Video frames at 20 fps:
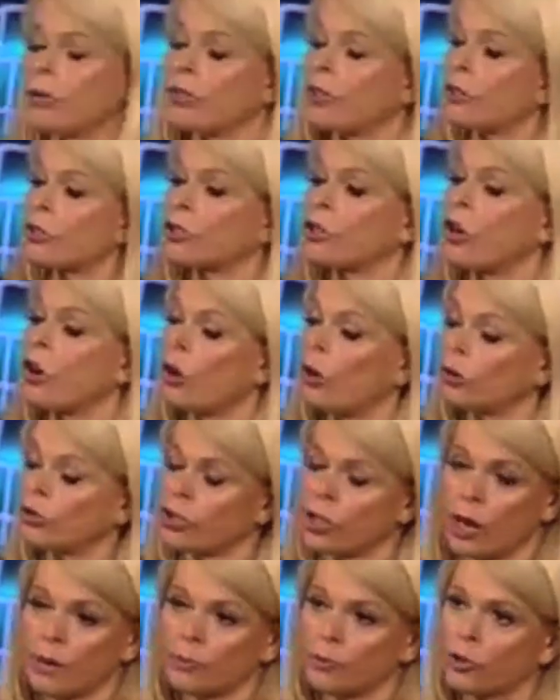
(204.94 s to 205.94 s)
a whole
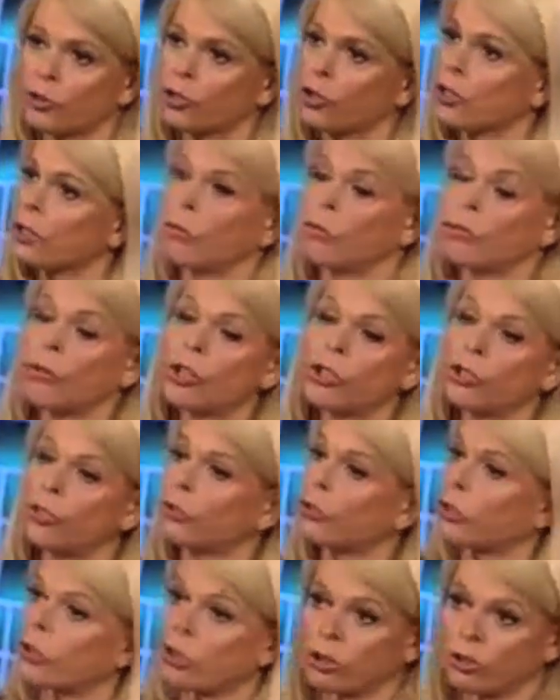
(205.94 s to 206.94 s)
chapter on what you're going to
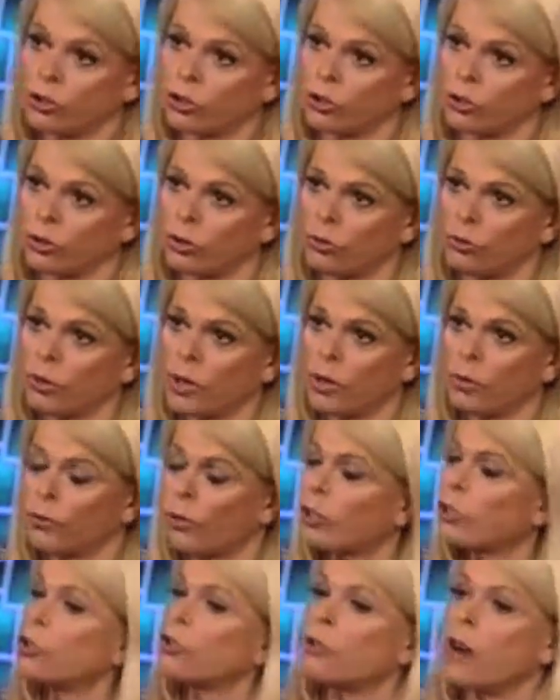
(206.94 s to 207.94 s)
do, what your
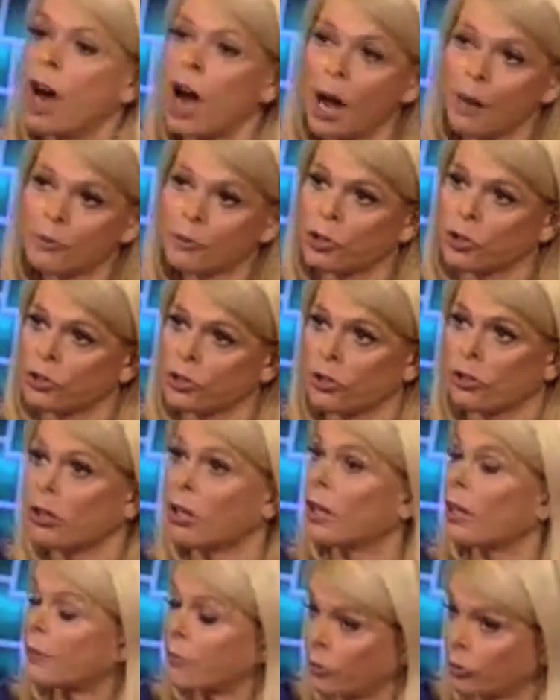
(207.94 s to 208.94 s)
options are if you
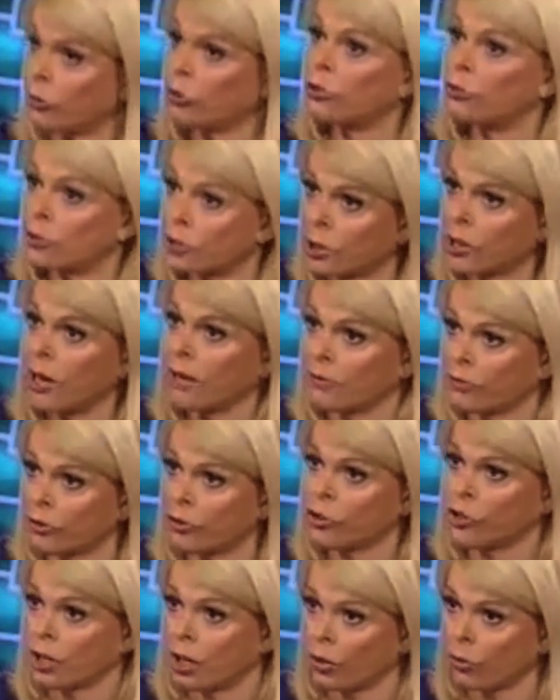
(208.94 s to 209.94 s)
lose coverage at
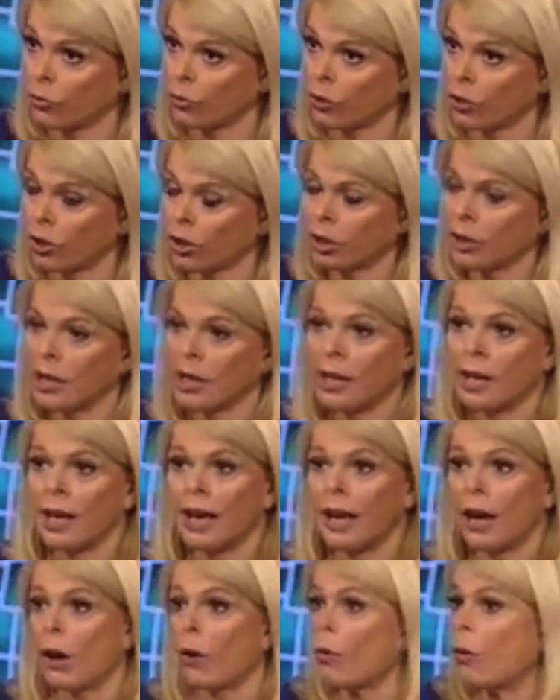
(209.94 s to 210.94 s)
work,
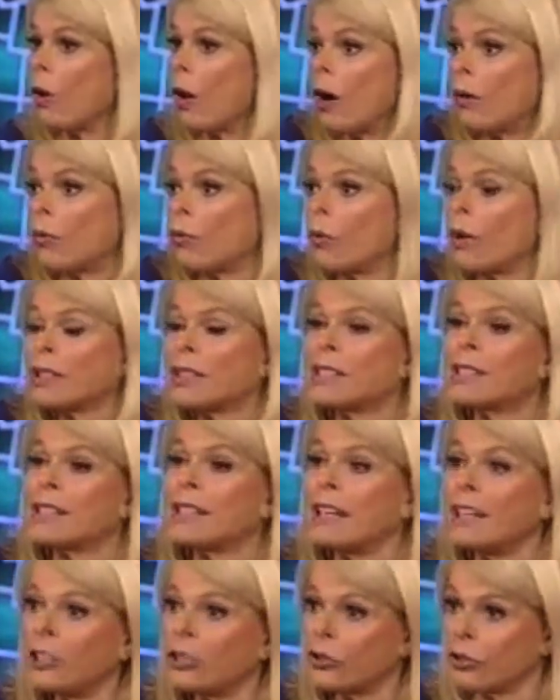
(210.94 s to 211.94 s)
what seniors
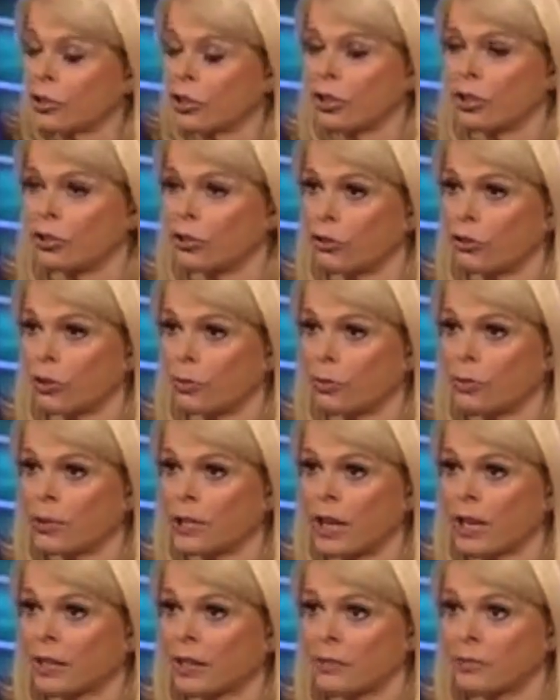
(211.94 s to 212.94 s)
can do to protect
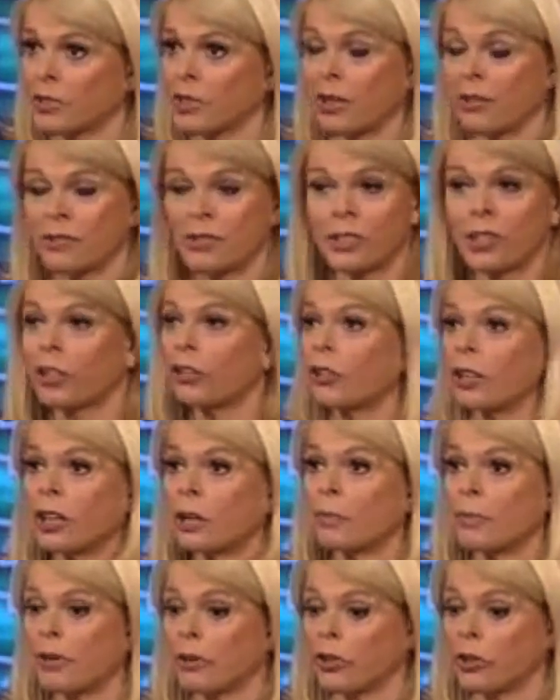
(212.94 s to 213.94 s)
themselves, they're going to bear the
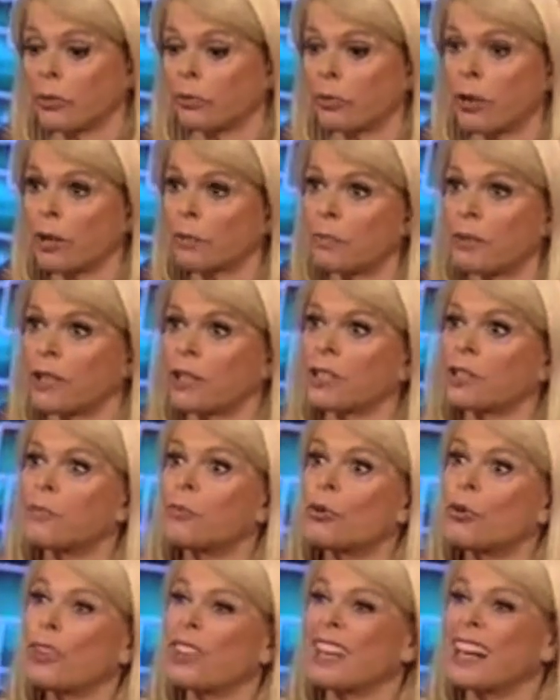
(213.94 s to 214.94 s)
brunt because more than
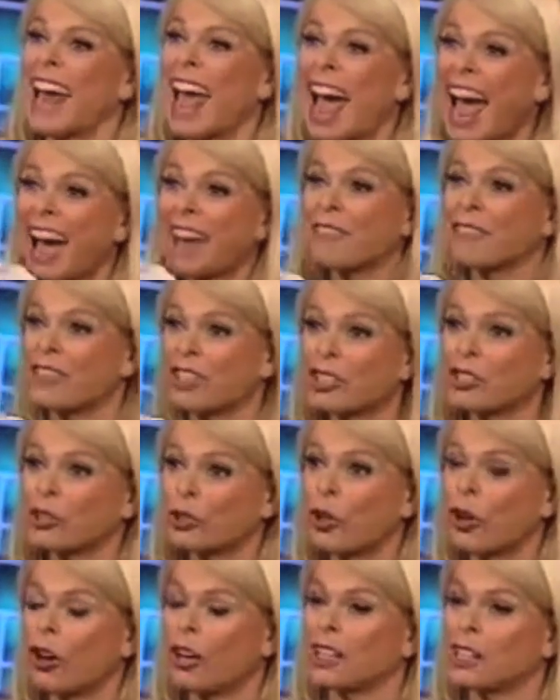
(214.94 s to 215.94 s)
half this law is
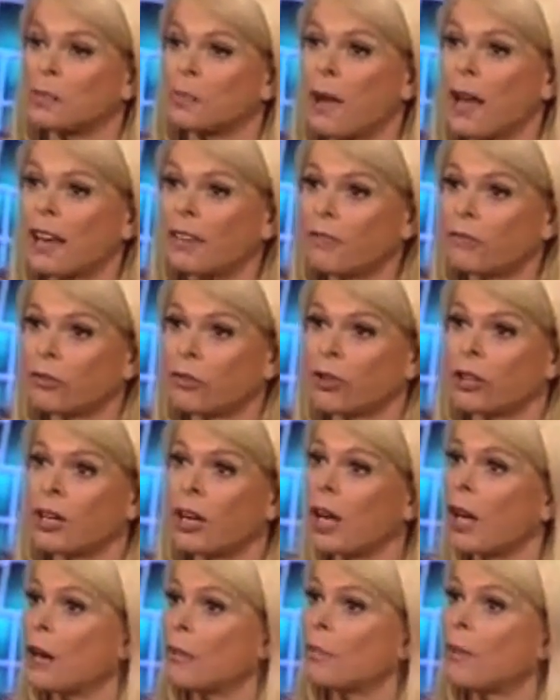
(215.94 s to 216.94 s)
paid for by
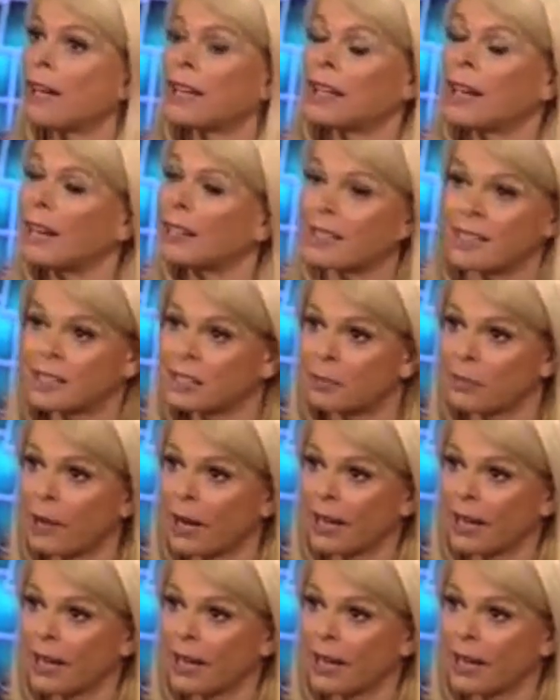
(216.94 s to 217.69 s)
cuts to Medicare.